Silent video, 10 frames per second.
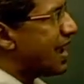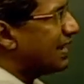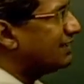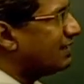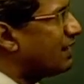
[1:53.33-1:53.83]

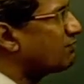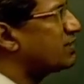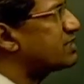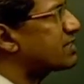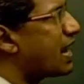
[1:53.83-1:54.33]
and in the left
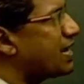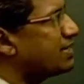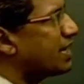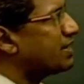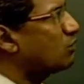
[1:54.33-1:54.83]
hand
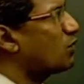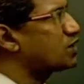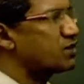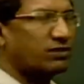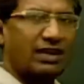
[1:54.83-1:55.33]
side the
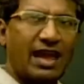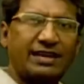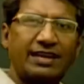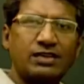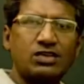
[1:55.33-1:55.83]
equation of the
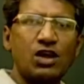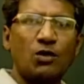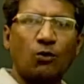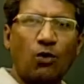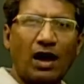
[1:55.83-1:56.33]
line is
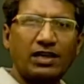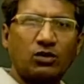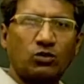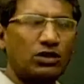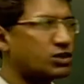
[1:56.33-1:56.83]

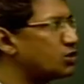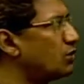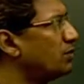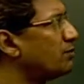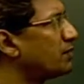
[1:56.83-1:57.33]
y equals
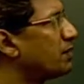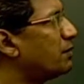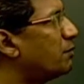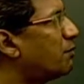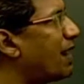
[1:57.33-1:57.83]
to
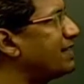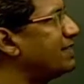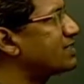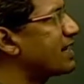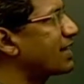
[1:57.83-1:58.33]

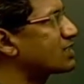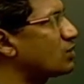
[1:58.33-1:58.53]
minus x.